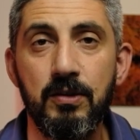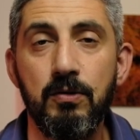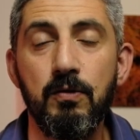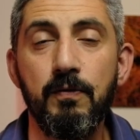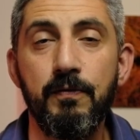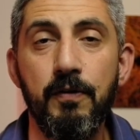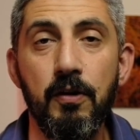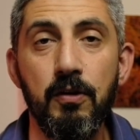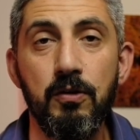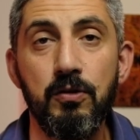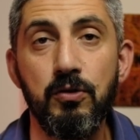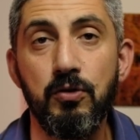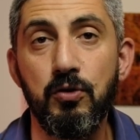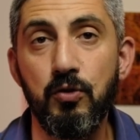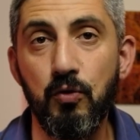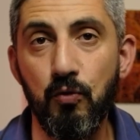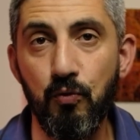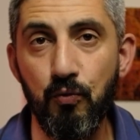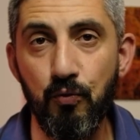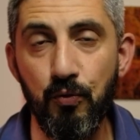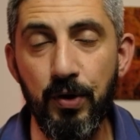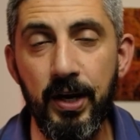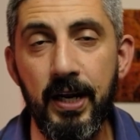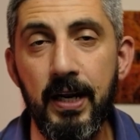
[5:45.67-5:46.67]
to focus
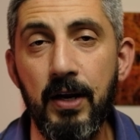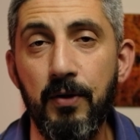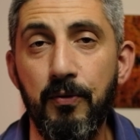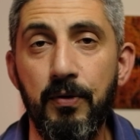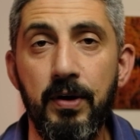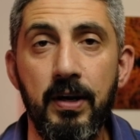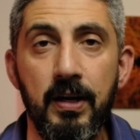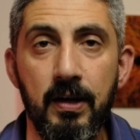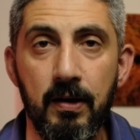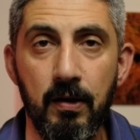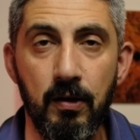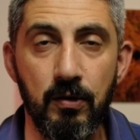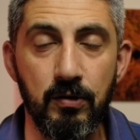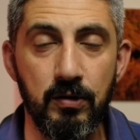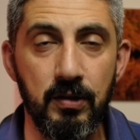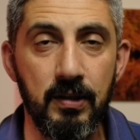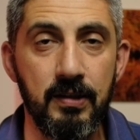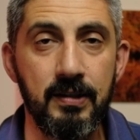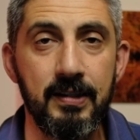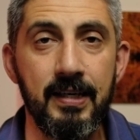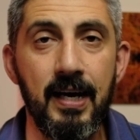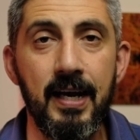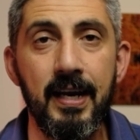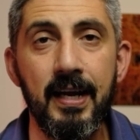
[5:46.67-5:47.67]
really close.
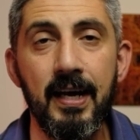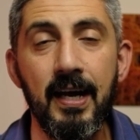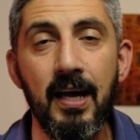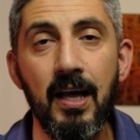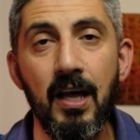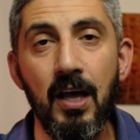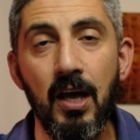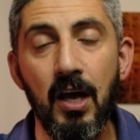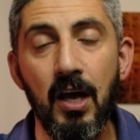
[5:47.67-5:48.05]
It's got a